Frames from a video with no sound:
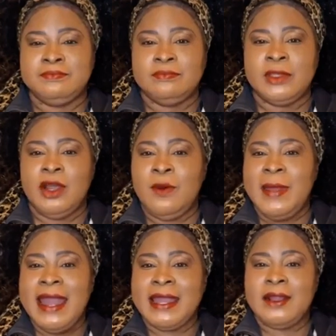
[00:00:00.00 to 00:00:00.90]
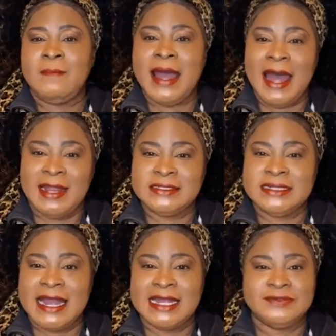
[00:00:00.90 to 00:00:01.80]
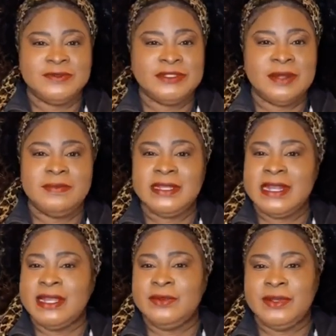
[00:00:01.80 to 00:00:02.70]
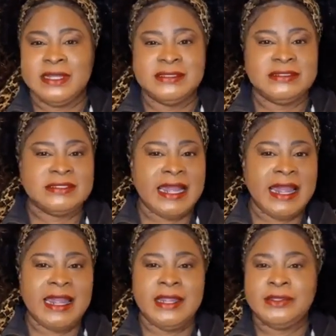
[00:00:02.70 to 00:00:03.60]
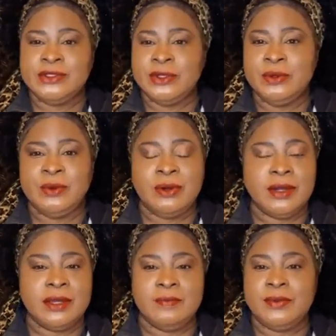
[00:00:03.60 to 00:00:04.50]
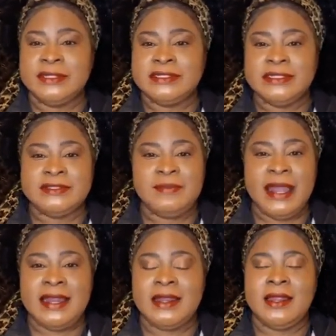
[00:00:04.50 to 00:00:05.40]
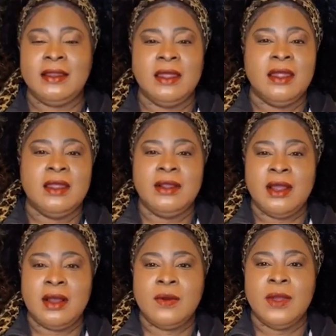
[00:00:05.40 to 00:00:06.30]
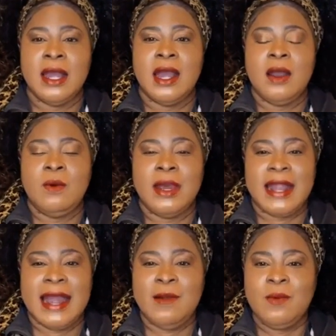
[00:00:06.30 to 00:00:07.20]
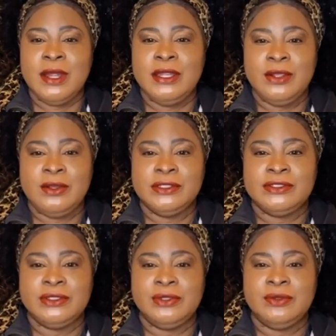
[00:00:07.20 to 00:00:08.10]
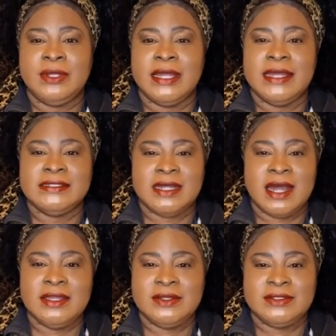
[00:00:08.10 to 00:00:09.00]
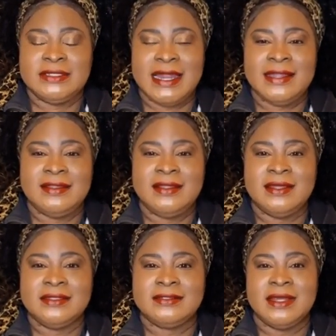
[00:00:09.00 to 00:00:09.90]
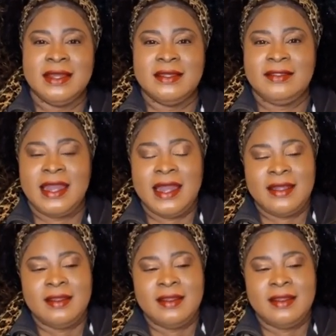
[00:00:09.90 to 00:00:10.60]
go back and apologize for something that you didn't say, do, or participate in. No, what I want you to do is understand this, that